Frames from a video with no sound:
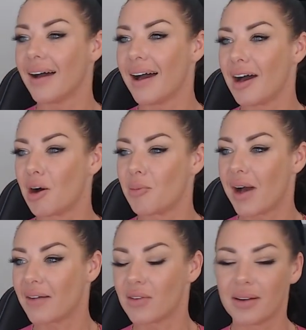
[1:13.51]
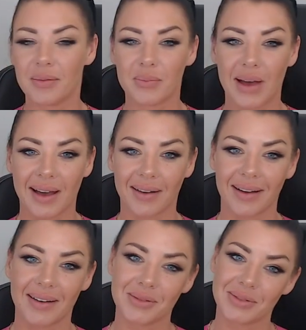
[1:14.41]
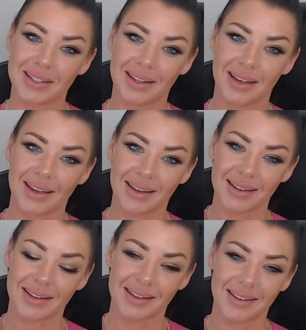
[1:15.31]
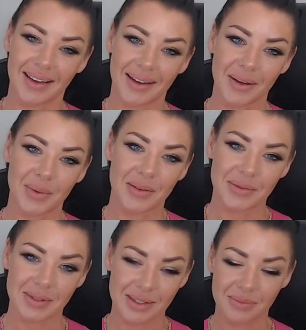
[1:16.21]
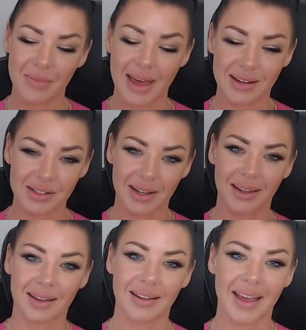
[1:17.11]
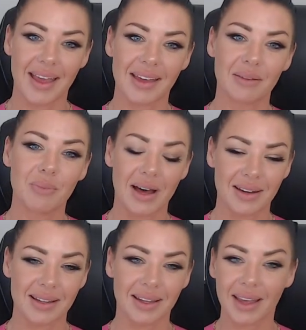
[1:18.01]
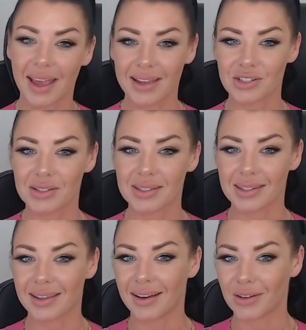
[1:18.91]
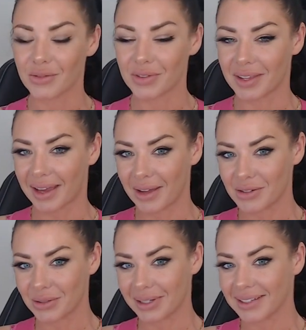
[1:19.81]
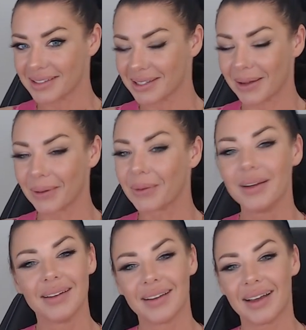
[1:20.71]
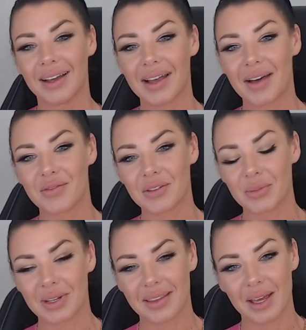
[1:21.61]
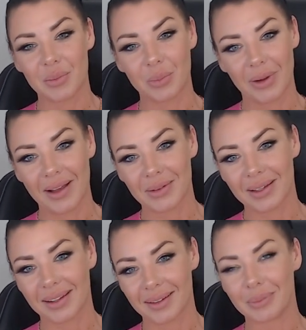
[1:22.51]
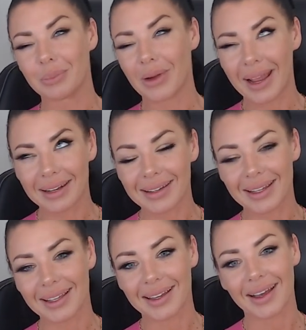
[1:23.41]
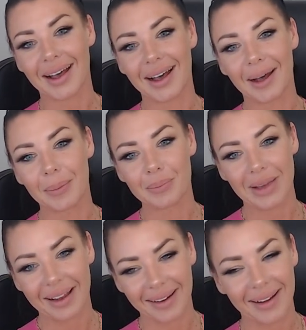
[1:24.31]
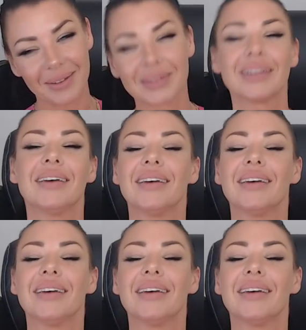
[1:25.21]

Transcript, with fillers: um, I have a background in, um, I was managing a modeling agency all over the country. And so I have a little bit of that branding, branding um, background.